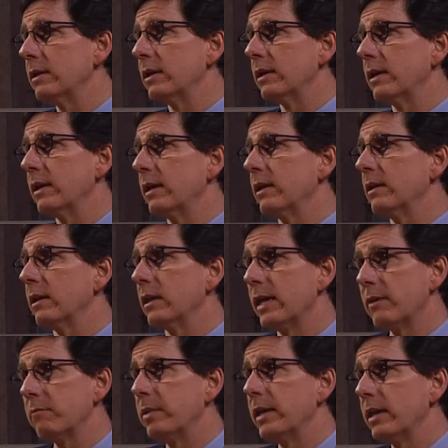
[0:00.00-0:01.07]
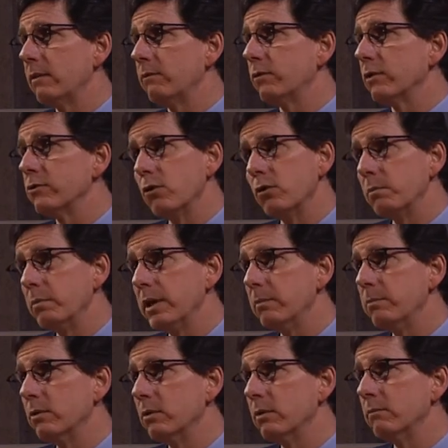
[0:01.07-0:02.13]
uh, a lot of pain for his own
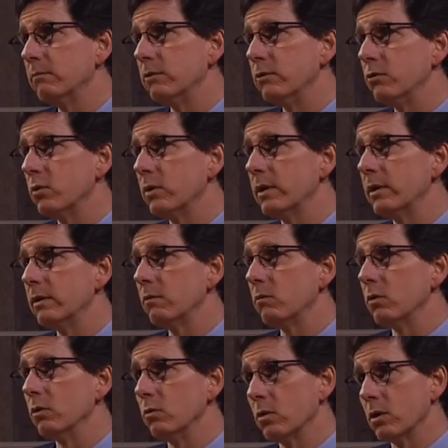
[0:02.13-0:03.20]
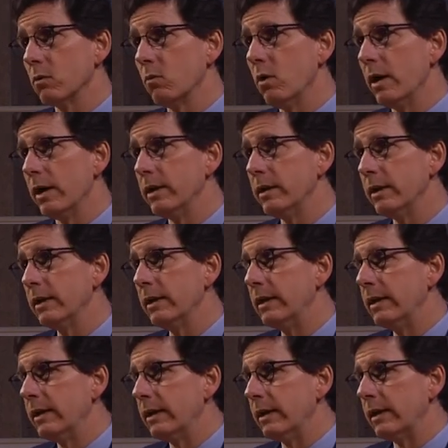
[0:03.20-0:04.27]
people during World War
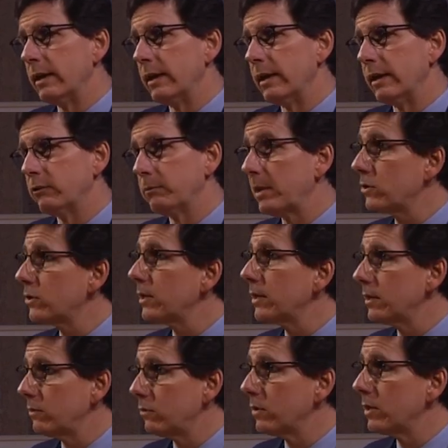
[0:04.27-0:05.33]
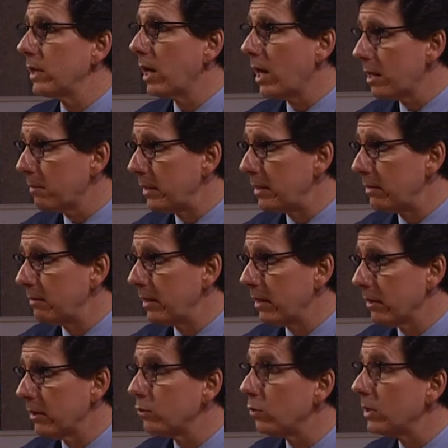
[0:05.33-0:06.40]
I, uh, especially in, during the Ottoman
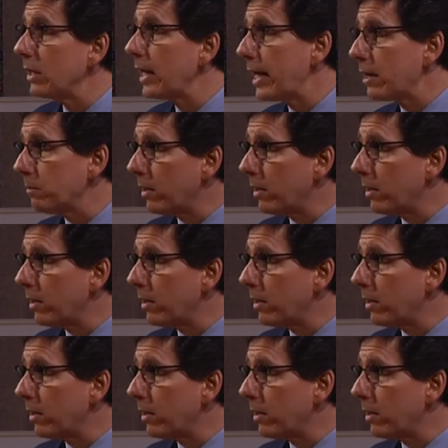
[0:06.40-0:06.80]
era, toward the latter